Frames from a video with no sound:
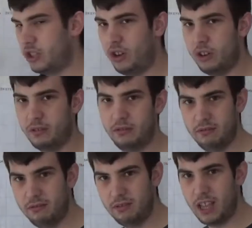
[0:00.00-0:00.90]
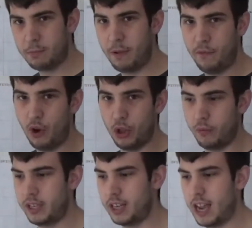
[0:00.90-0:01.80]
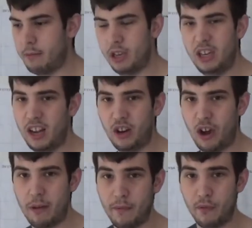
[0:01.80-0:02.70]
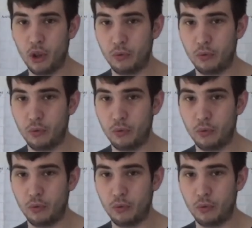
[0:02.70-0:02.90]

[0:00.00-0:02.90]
not. That's before the retirement. You did crap before the